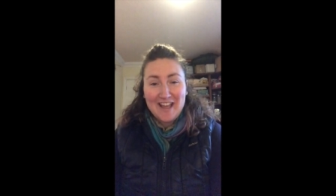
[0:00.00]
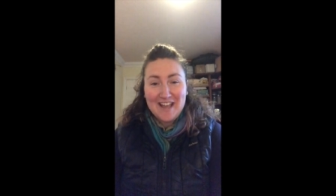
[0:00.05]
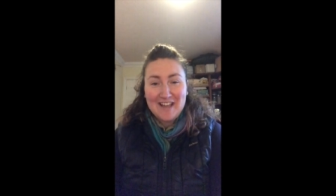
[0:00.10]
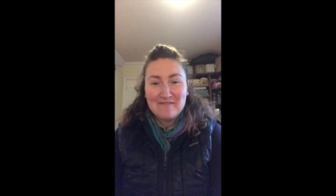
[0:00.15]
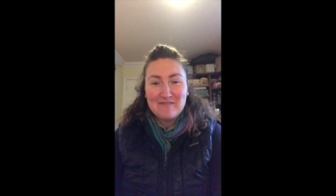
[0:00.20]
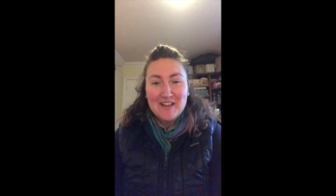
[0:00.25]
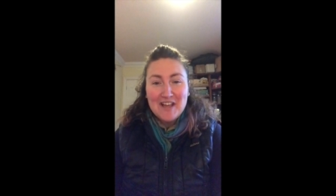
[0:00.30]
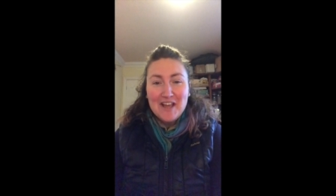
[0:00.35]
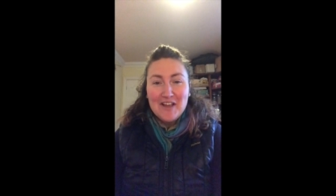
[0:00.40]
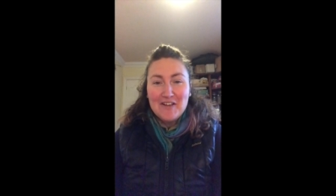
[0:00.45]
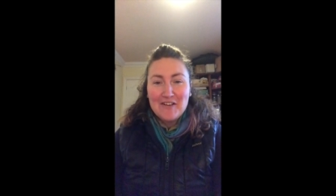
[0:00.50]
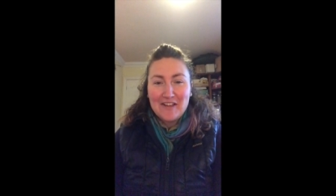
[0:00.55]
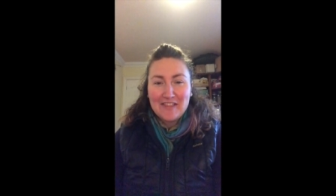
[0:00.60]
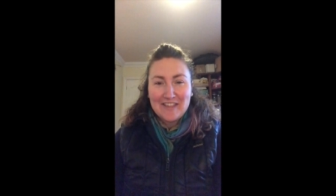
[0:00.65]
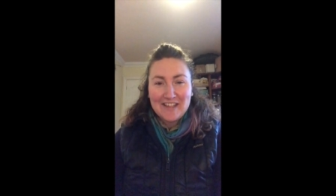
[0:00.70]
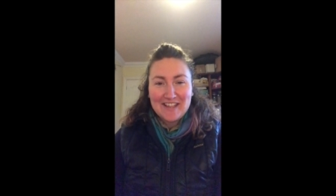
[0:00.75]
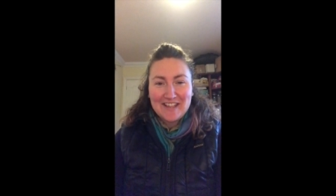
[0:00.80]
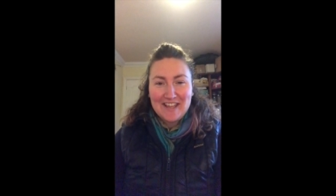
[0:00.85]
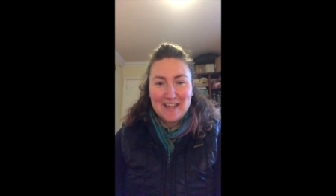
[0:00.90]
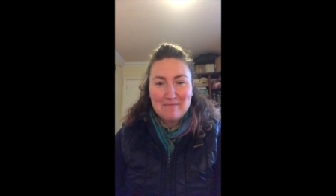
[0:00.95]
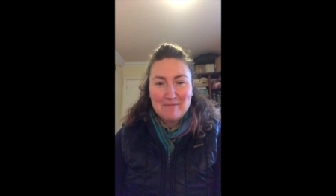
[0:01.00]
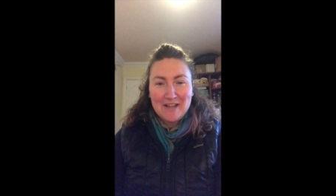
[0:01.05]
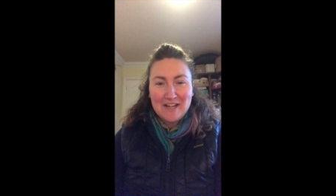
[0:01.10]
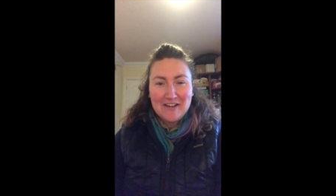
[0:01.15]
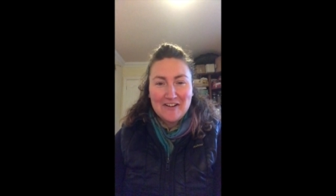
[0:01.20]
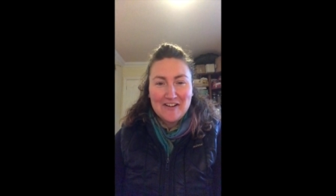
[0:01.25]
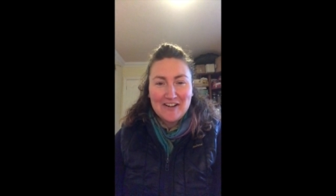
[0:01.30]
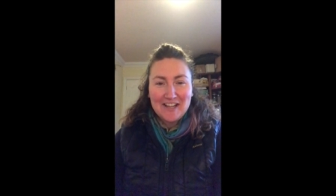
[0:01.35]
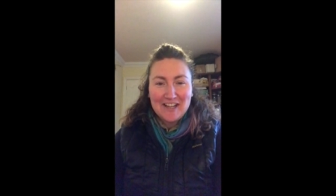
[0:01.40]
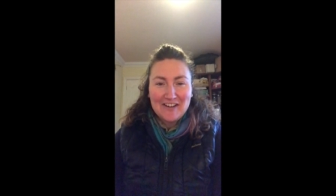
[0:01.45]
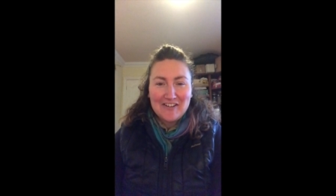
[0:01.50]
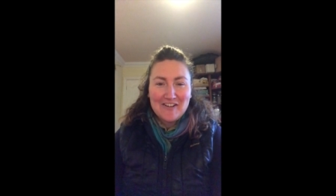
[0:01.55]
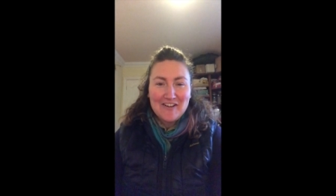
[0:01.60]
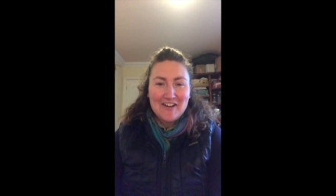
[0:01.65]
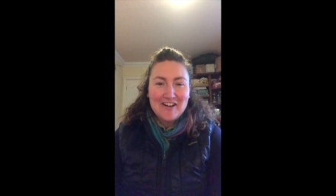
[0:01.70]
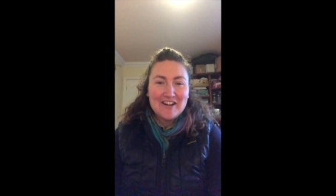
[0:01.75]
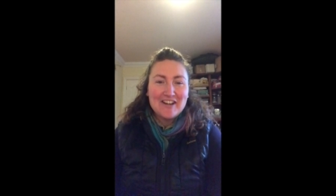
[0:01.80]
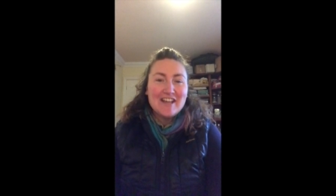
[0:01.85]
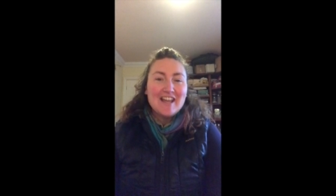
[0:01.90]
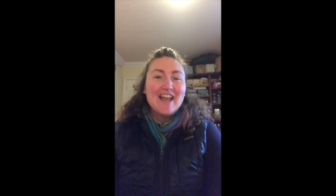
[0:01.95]
um, who I think came in earlier
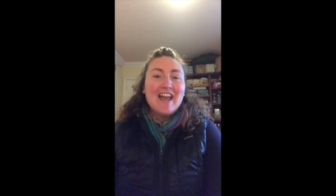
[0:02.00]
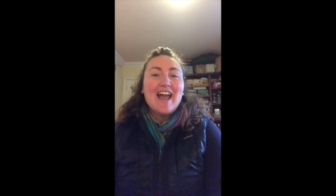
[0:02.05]
on,